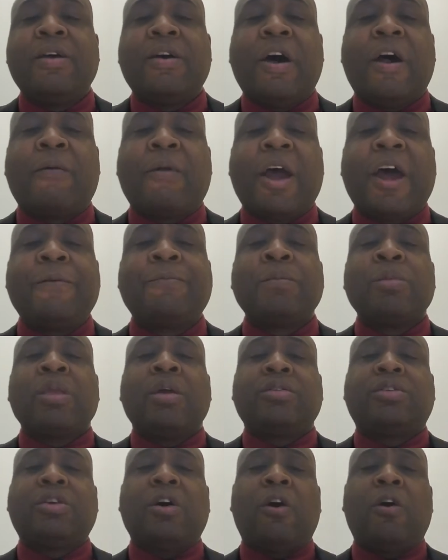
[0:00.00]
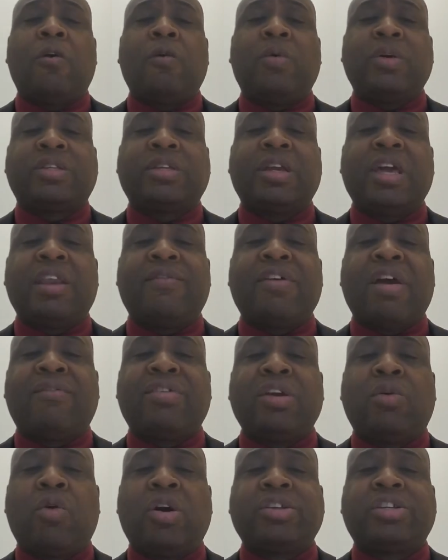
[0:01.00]
All right. So once again, if you have
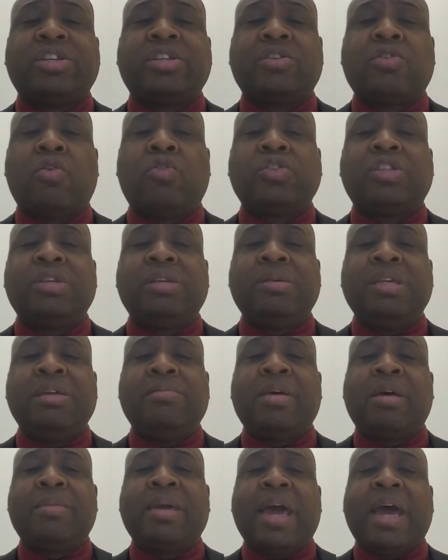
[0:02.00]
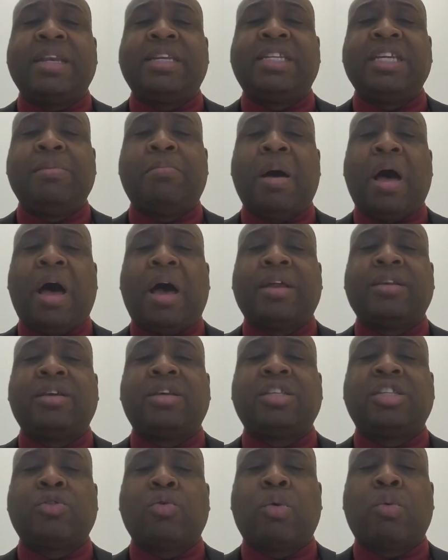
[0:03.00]
any questions, go email me at
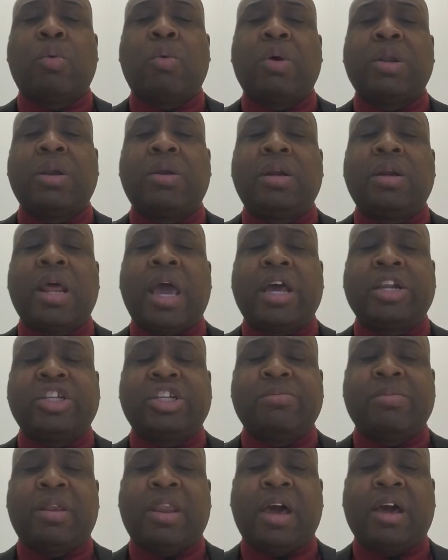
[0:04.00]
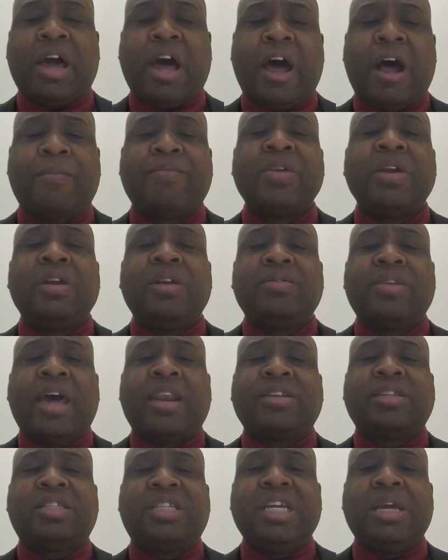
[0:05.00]
dbond01@gmail.com. That
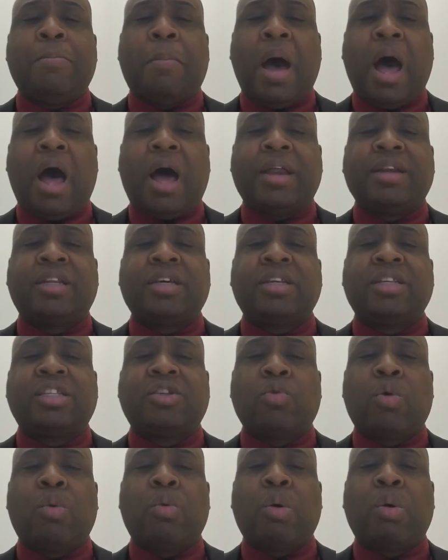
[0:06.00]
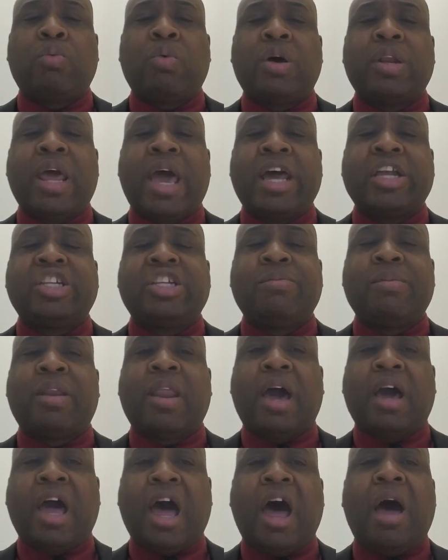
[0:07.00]
is
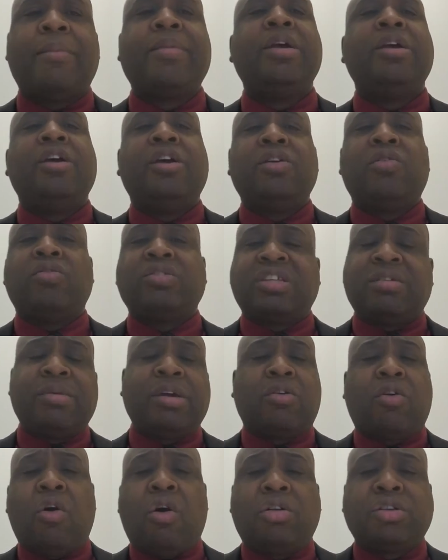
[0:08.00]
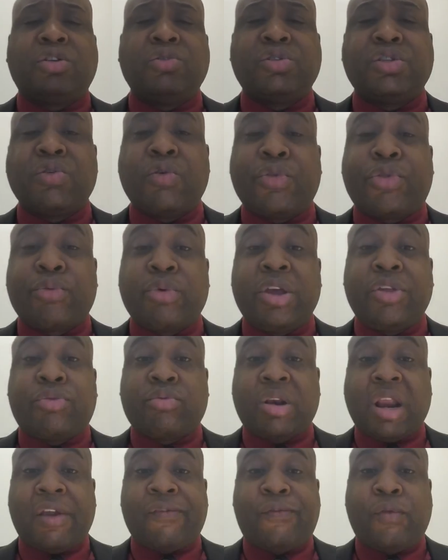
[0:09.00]
dbond011@gmail.com. You can always give me a call,
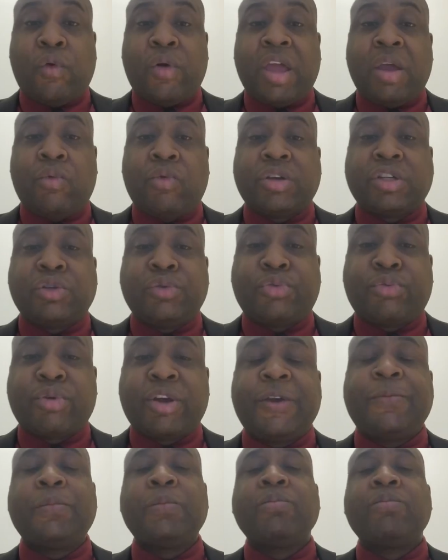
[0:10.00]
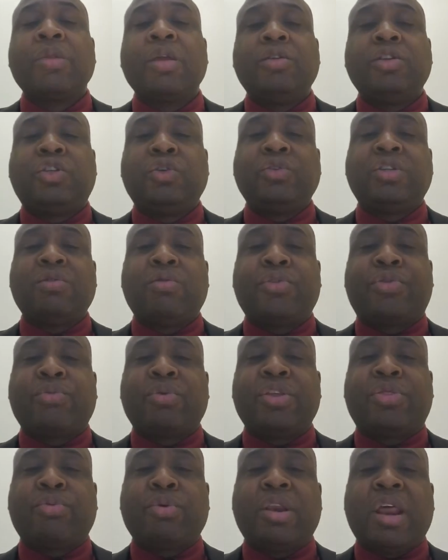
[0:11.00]
203-394-8123,
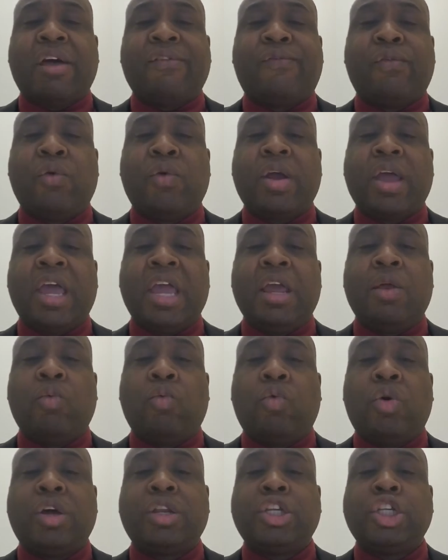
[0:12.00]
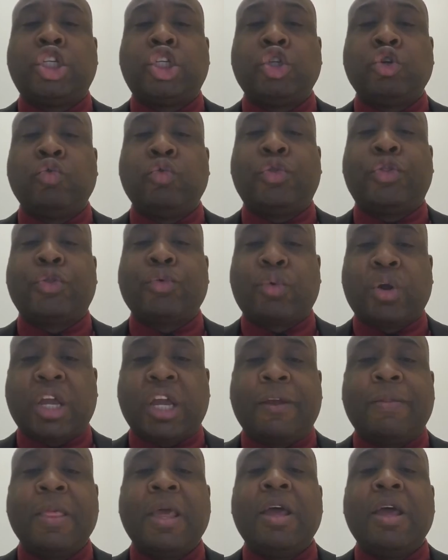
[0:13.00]
203-394-8123.